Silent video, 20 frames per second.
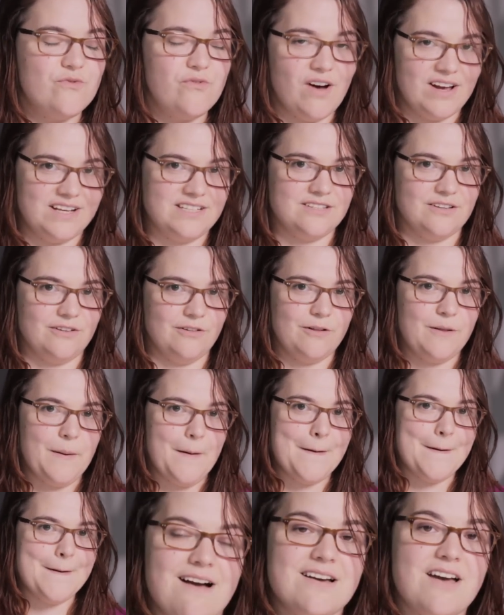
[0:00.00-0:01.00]
vital.
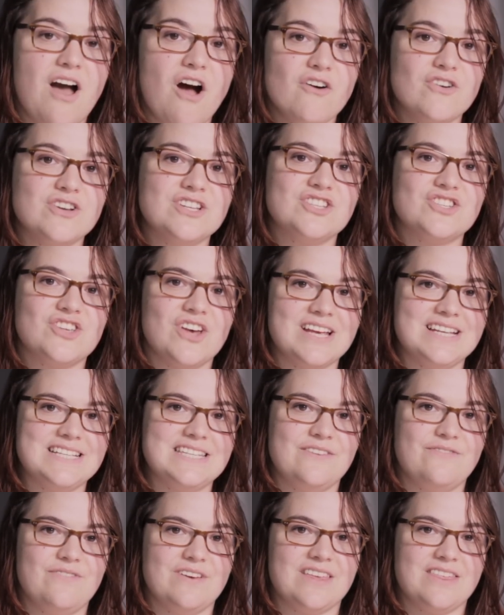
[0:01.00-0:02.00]
Current
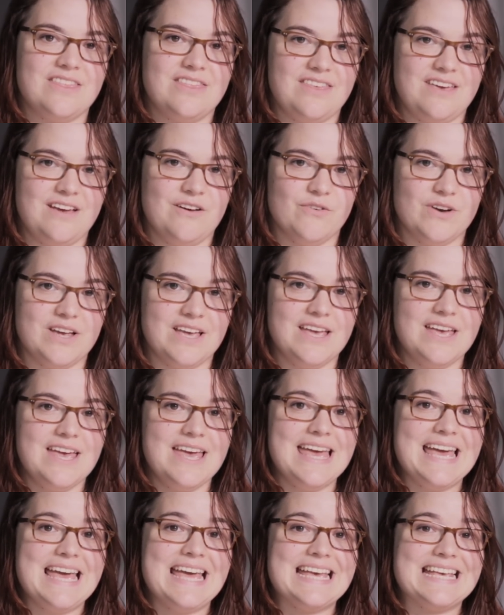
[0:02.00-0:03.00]
scientific theory
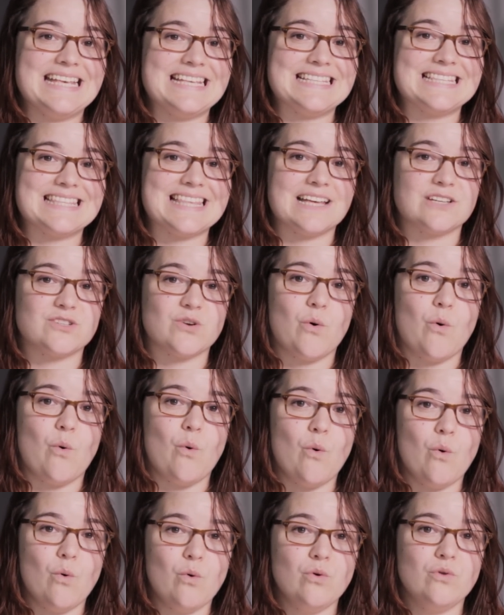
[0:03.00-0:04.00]
is that
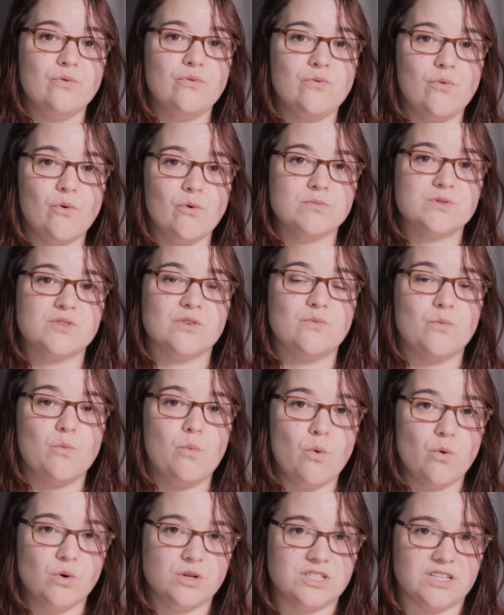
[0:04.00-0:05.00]
all forms of
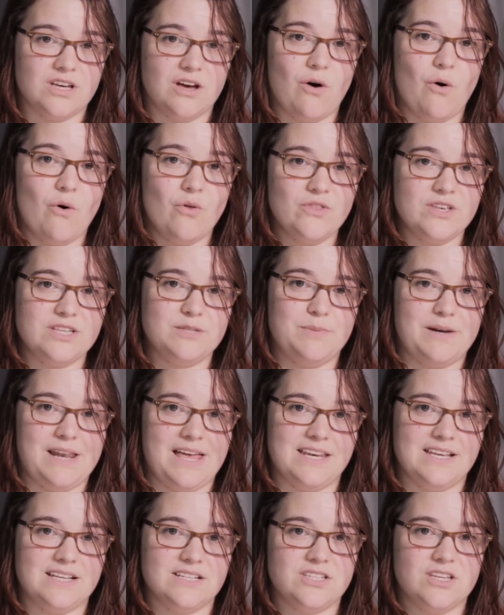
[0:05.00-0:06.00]
water on this
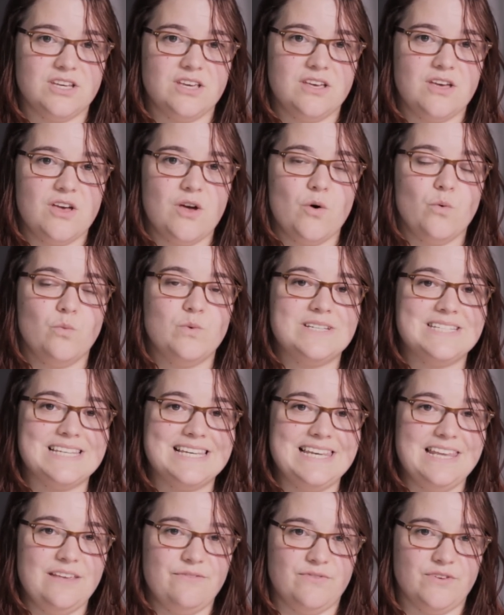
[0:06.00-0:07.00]
planet were
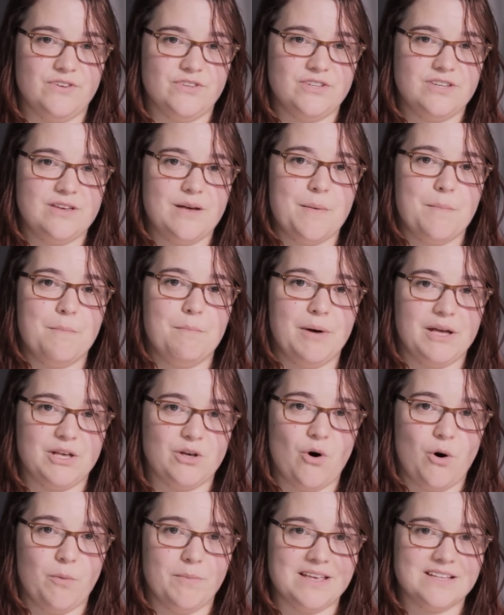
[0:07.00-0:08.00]
delivered by
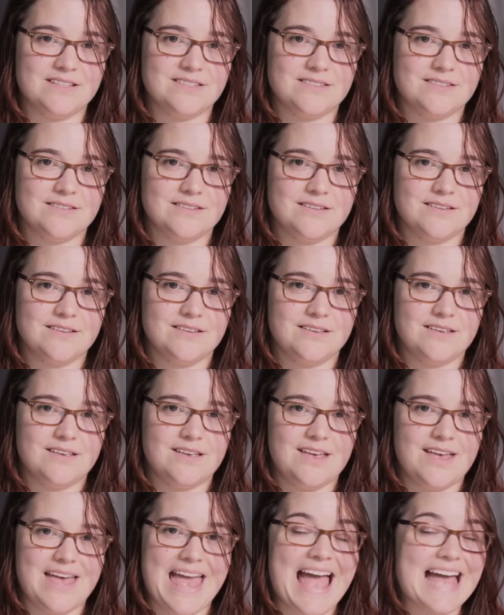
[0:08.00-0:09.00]
comets.
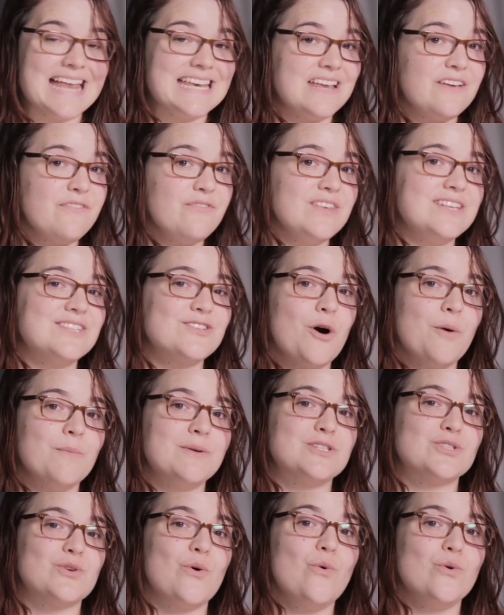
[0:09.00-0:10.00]
And if these
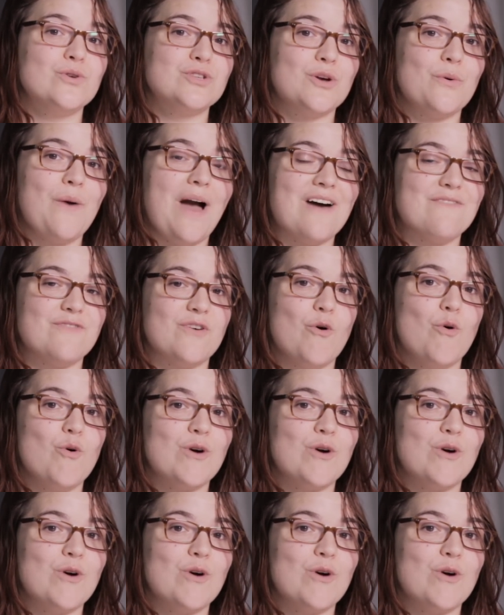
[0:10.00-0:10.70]
comets also have